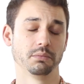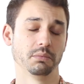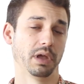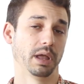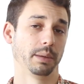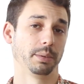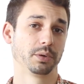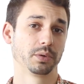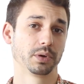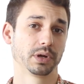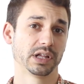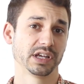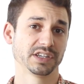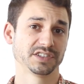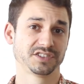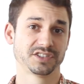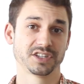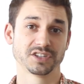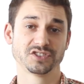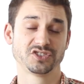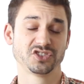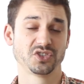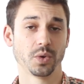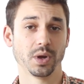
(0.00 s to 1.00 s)
Maybe you realize it
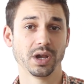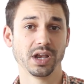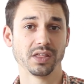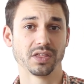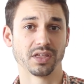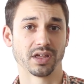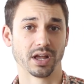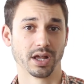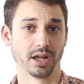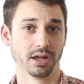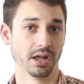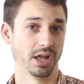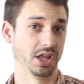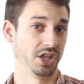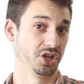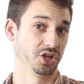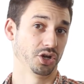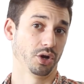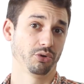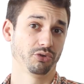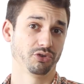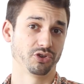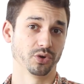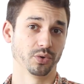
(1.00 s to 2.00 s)
doesn't do anything, and
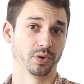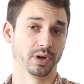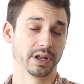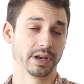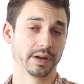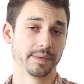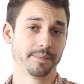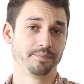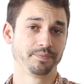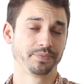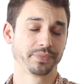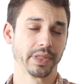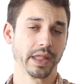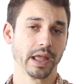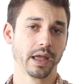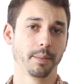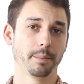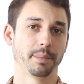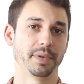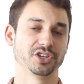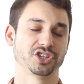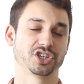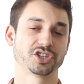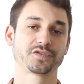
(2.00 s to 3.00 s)
you don't do it.
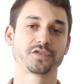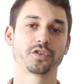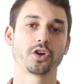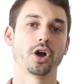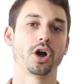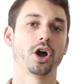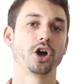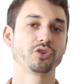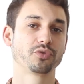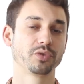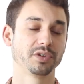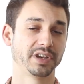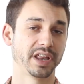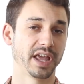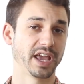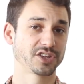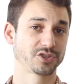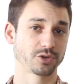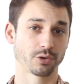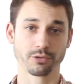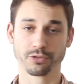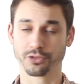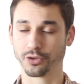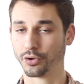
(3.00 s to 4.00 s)
But just for 100
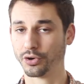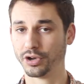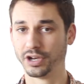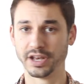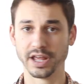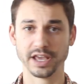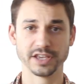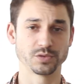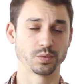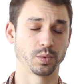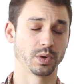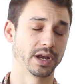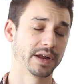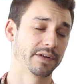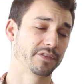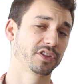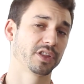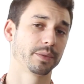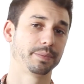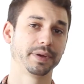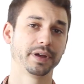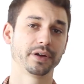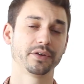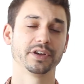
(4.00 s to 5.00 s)
days or 30 days, whatever
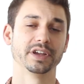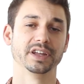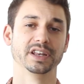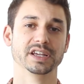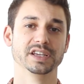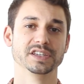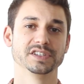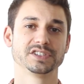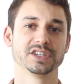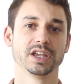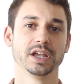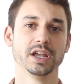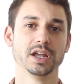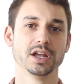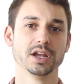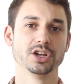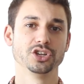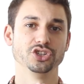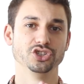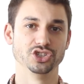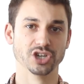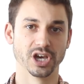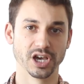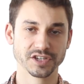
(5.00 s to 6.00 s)
the period is,
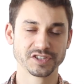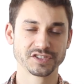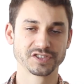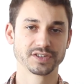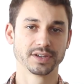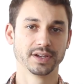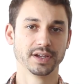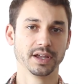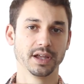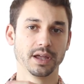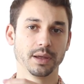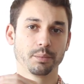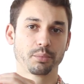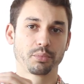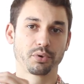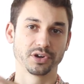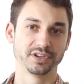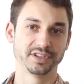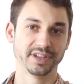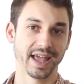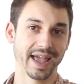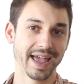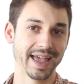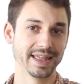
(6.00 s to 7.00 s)
just
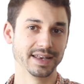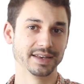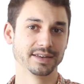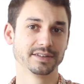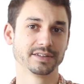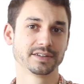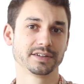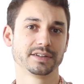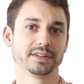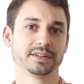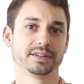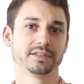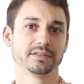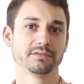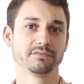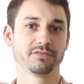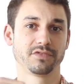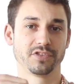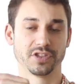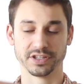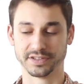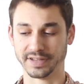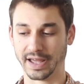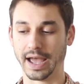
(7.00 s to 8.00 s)
pretend
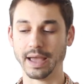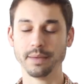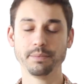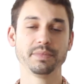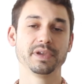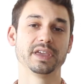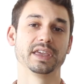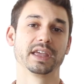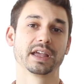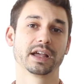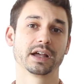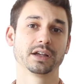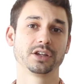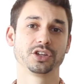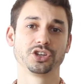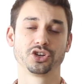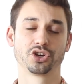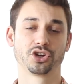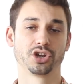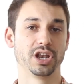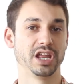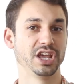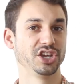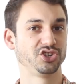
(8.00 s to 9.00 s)
for the time being,
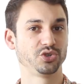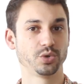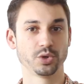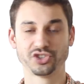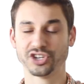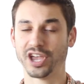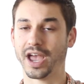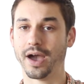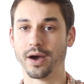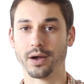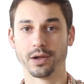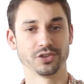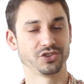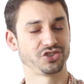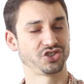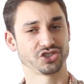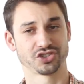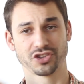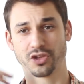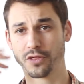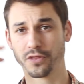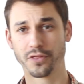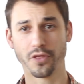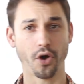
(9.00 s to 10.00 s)
you're going to issue a challenge,
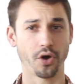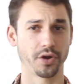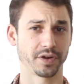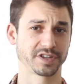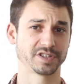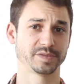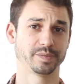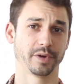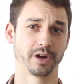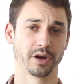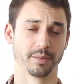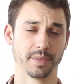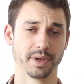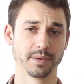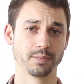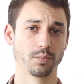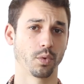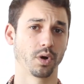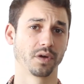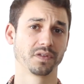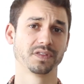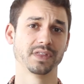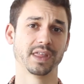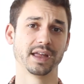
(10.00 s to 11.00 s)
just a thought experiment
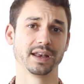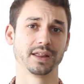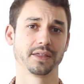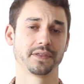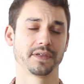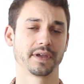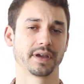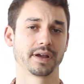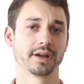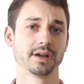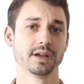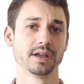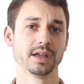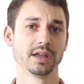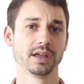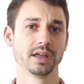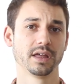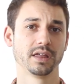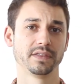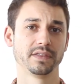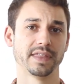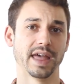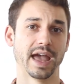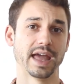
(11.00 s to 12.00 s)
more than anything,
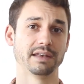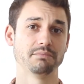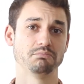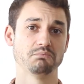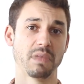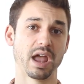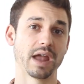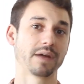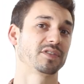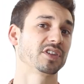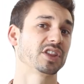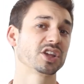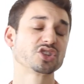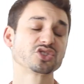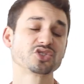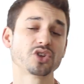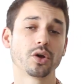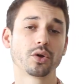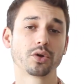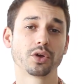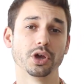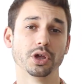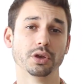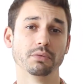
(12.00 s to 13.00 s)
that everything's
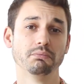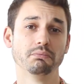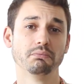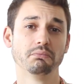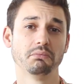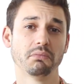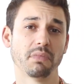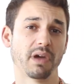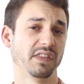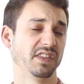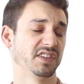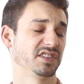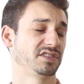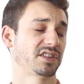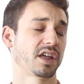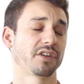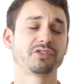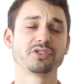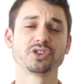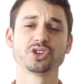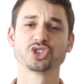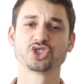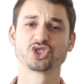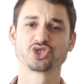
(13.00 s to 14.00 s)
all good. And there's
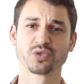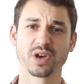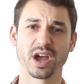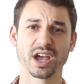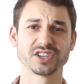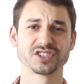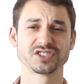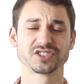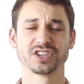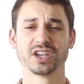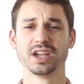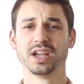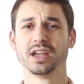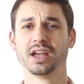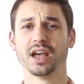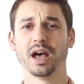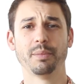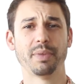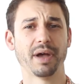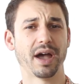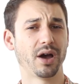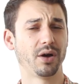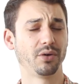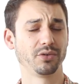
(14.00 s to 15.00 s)
nothing to stress
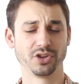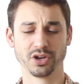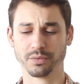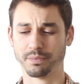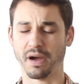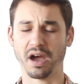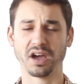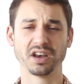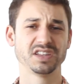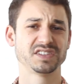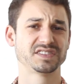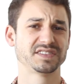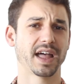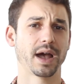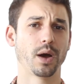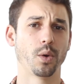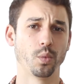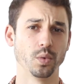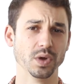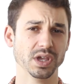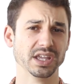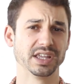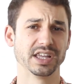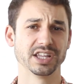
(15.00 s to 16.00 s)
about. Your body's
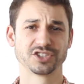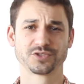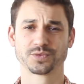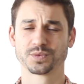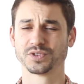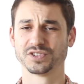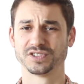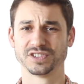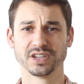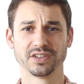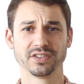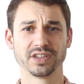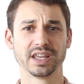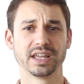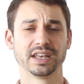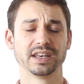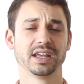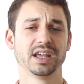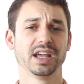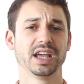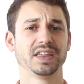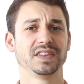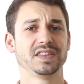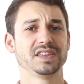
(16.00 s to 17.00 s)
not weak, it's
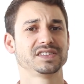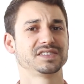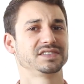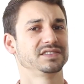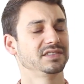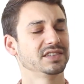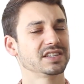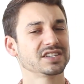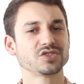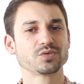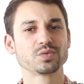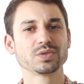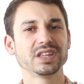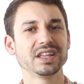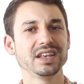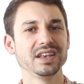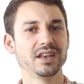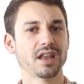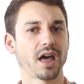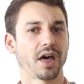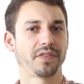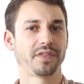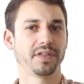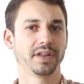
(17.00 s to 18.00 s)
resilient. There's, there's really
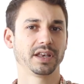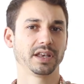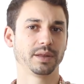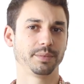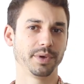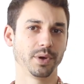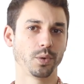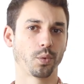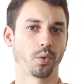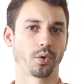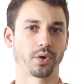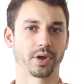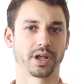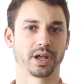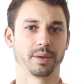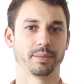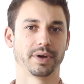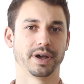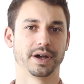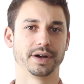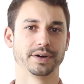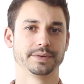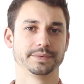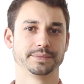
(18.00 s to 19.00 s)
nothing to be worrying
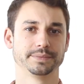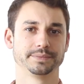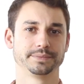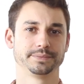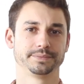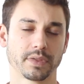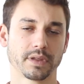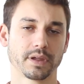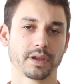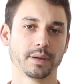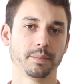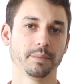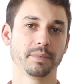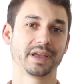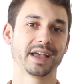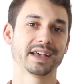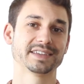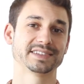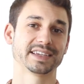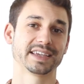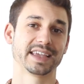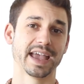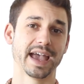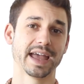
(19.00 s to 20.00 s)
about.
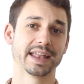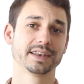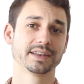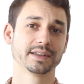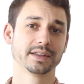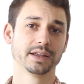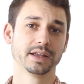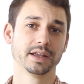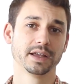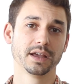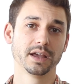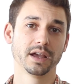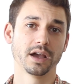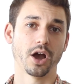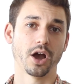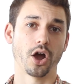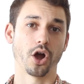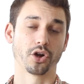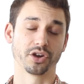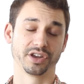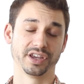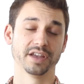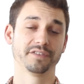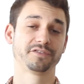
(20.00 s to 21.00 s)
Because again,
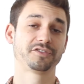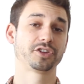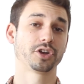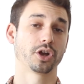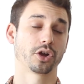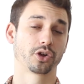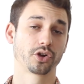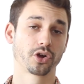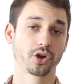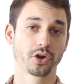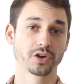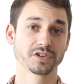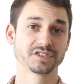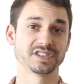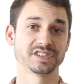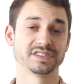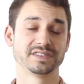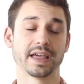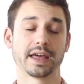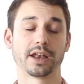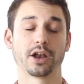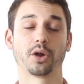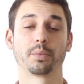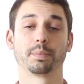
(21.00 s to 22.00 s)
our gift and our curse
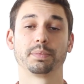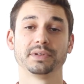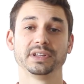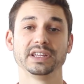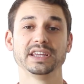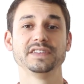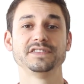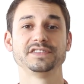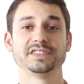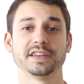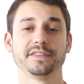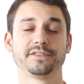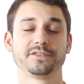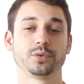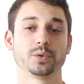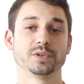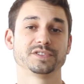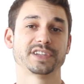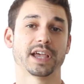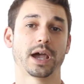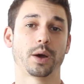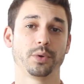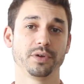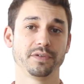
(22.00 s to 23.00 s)
is that our beliefs
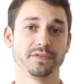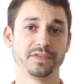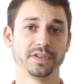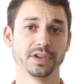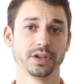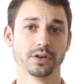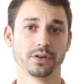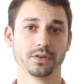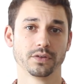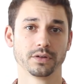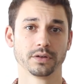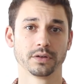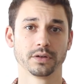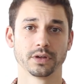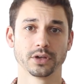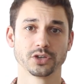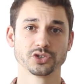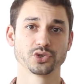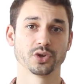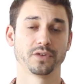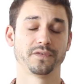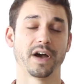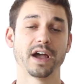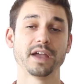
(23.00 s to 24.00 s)
influence how we feel.
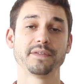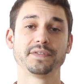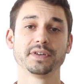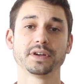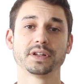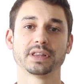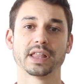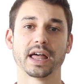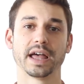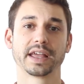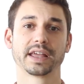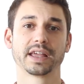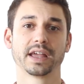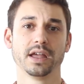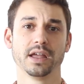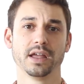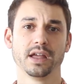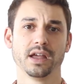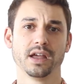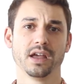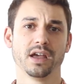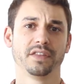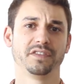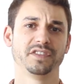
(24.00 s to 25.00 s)
So if I feel like
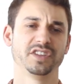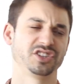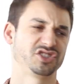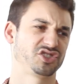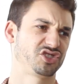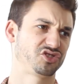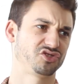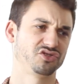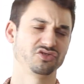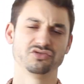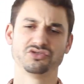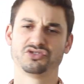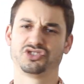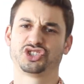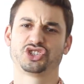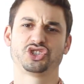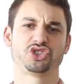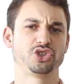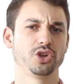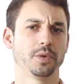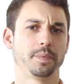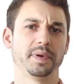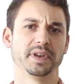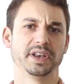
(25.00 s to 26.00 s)
this
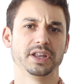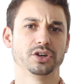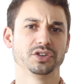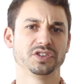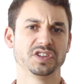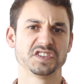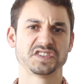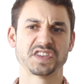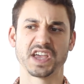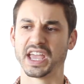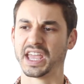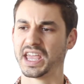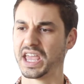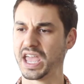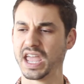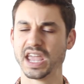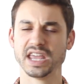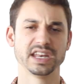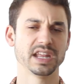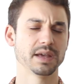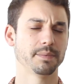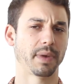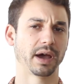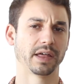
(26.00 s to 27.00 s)
stupid illness, I
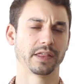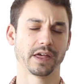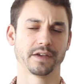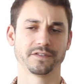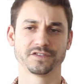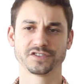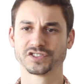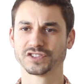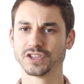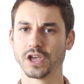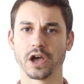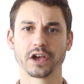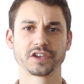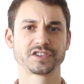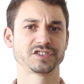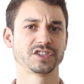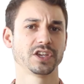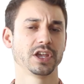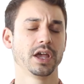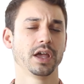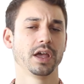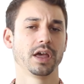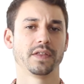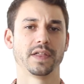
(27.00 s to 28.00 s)
hate it, my life
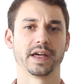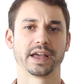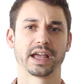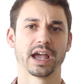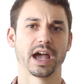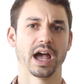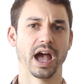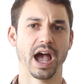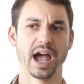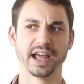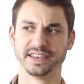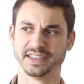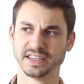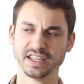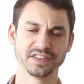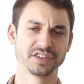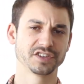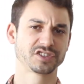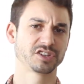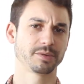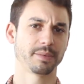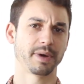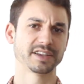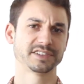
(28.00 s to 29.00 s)
sucks, like I did
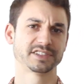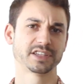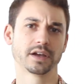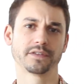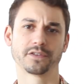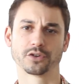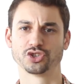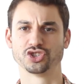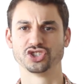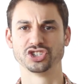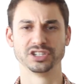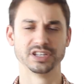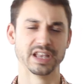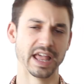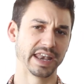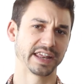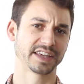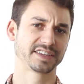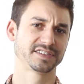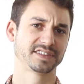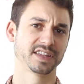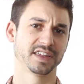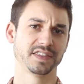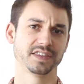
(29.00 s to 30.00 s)
this to myself, or
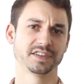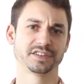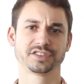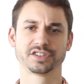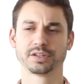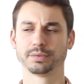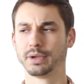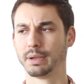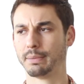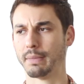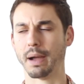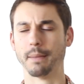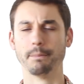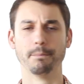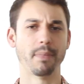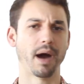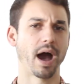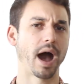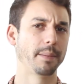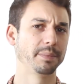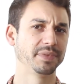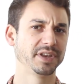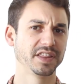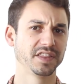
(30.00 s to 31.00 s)
genetics did this to me, my
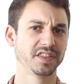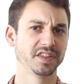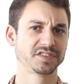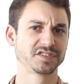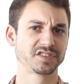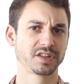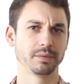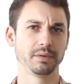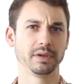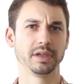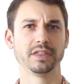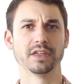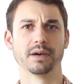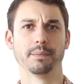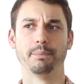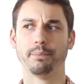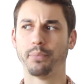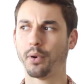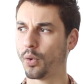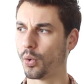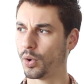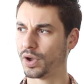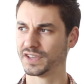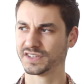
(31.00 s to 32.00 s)
mom did this to me, the
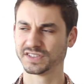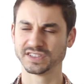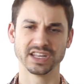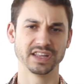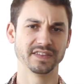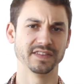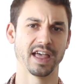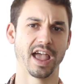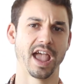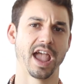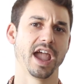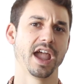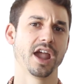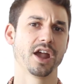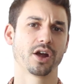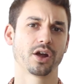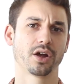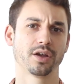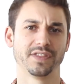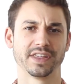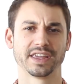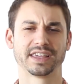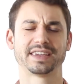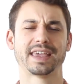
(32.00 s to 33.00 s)
poison in the
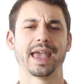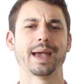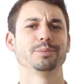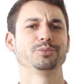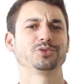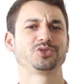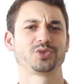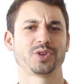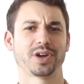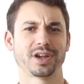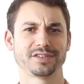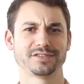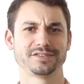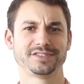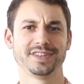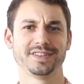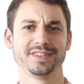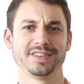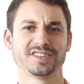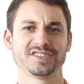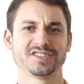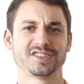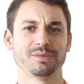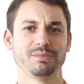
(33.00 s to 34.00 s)
air and the chemtrails
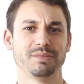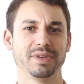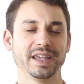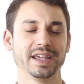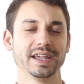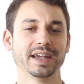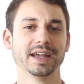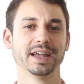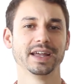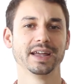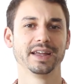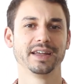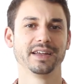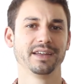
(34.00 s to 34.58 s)
did this to me,